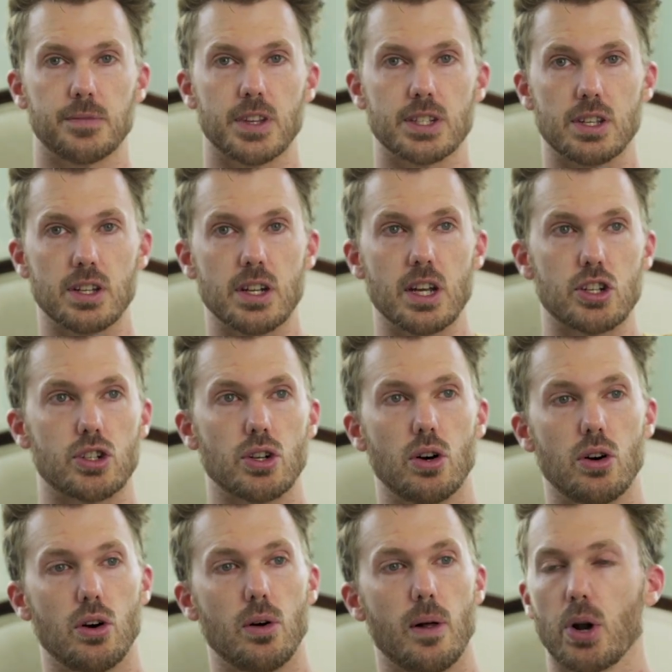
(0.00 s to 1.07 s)
this
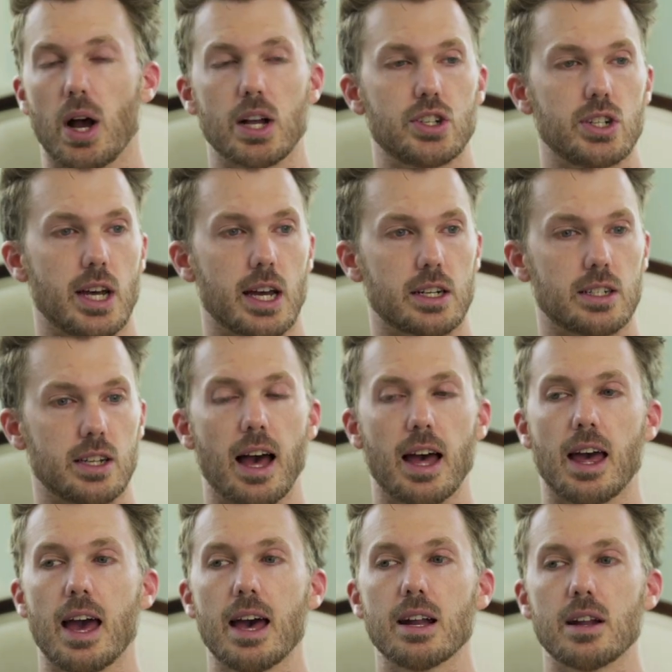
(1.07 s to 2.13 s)
initial project
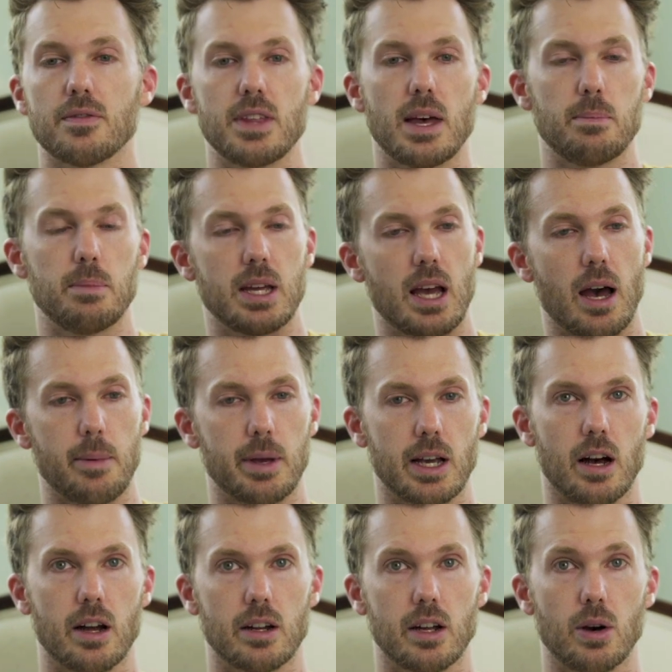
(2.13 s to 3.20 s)
ahead of them becoming
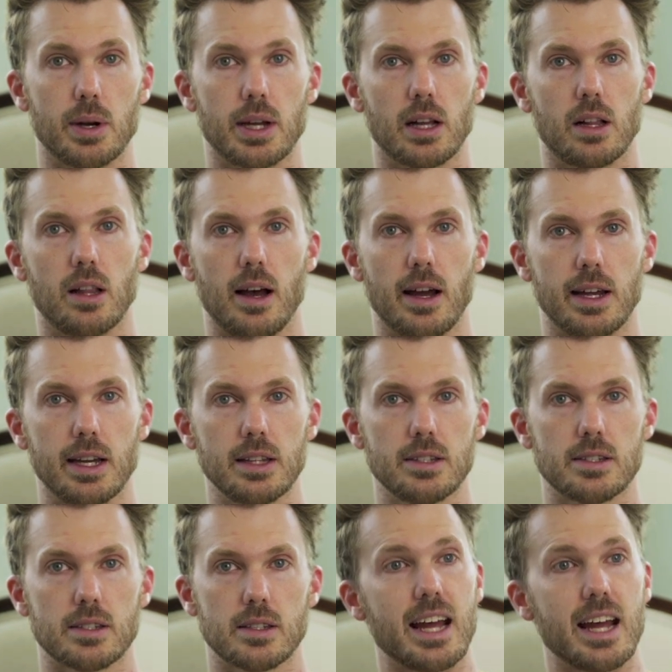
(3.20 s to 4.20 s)
ongoing clients,